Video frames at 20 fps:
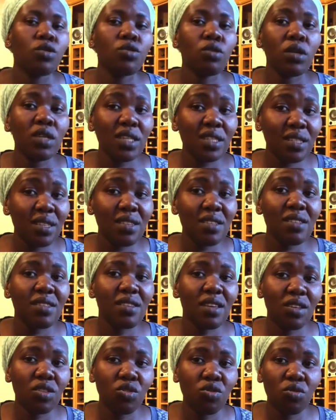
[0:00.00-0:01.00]
So it is
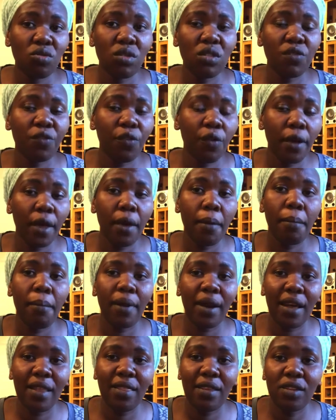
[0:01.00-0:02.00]
a duty for a
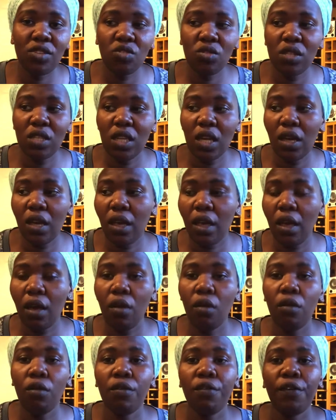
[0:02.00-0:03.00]
brother to take
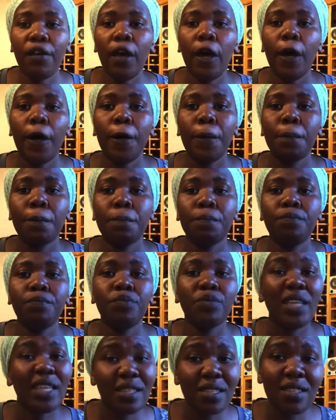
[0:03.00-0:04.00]
care of
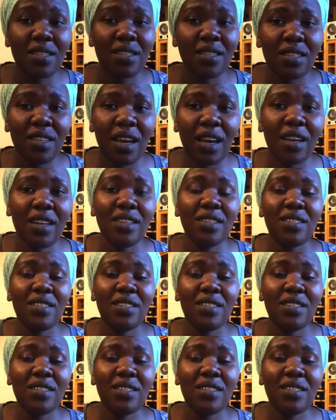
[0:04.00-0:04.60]
a sister.